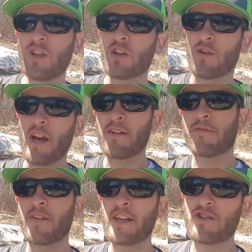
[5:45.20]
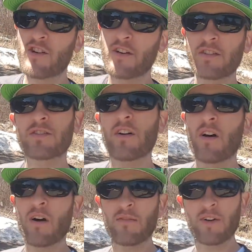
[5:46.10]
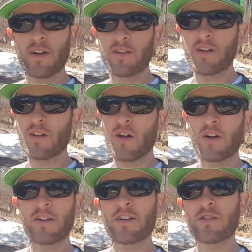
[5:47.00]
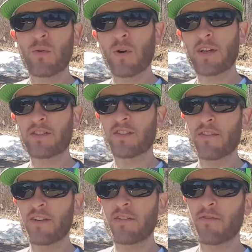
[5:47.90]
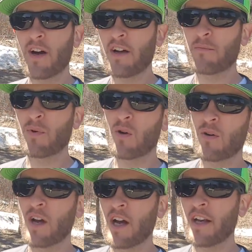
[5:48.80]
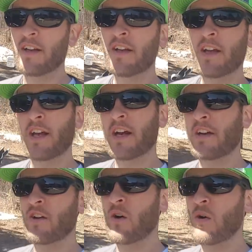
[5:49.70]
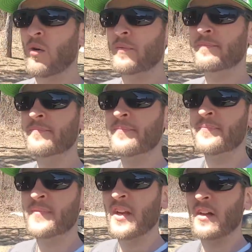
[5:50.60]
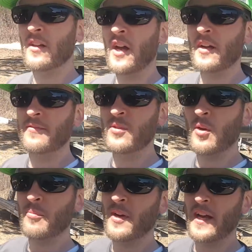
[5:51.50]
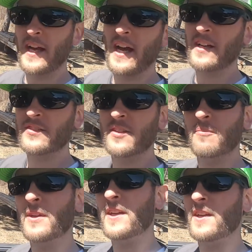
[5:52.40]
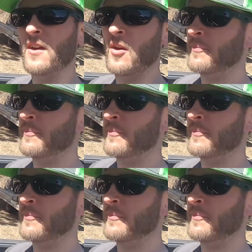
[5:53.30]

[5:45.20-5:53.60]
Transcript: great features of the Lund 2075 Proguide. And I know a lot of you are probably asking me